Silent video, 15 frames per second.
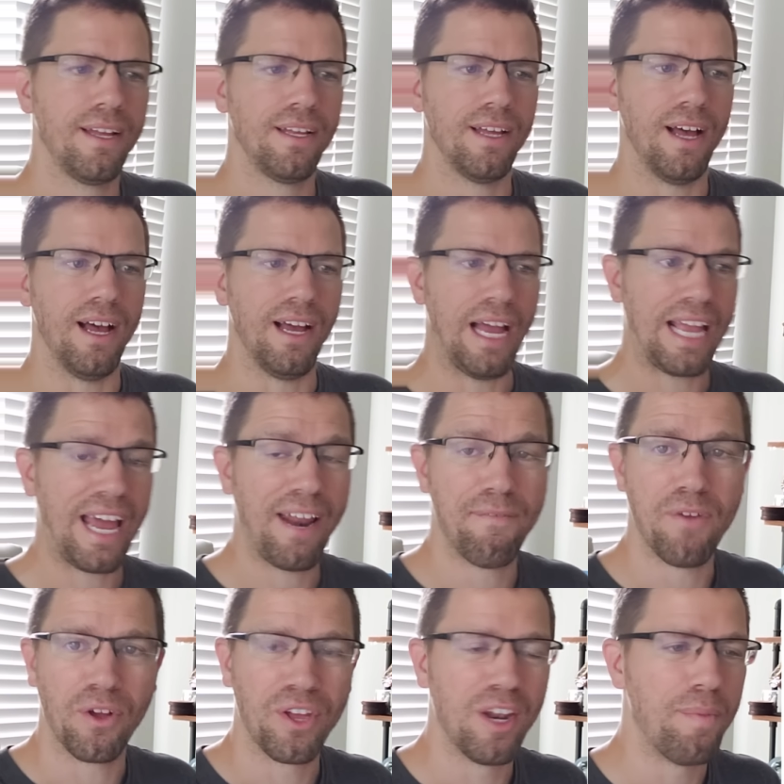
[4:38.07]
I kind of
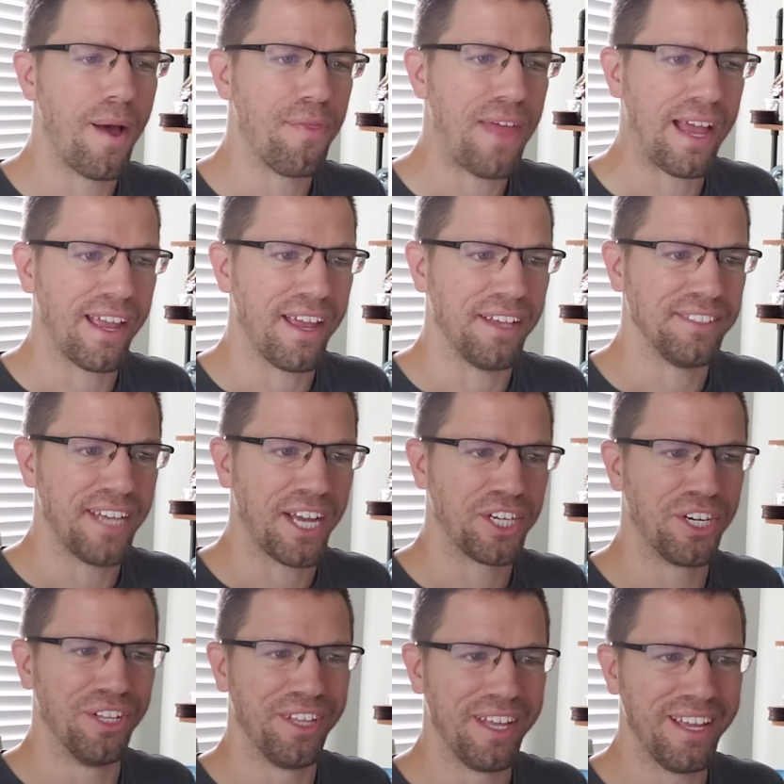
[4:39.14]
felt good about that guess
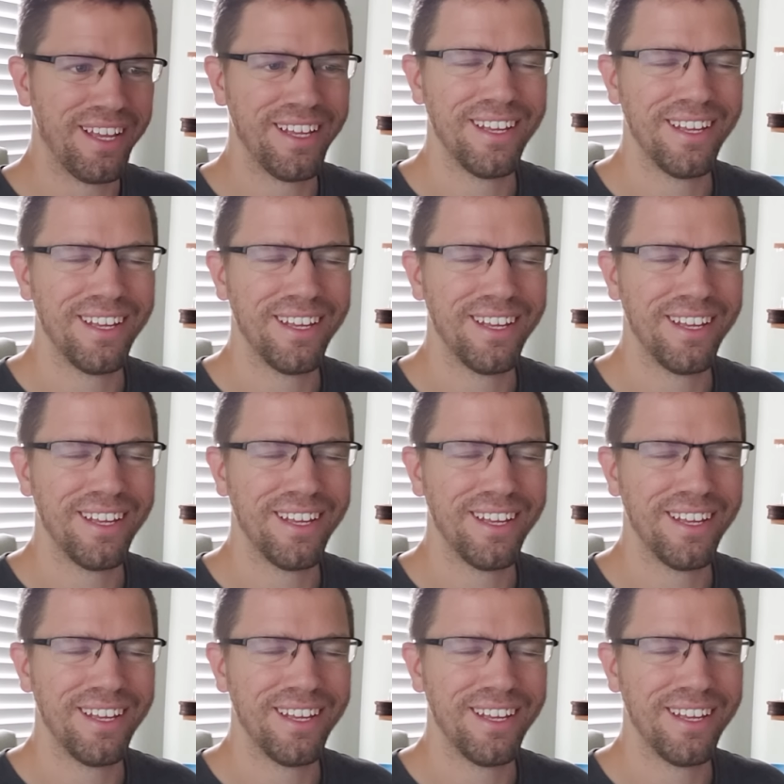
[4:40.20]
actually.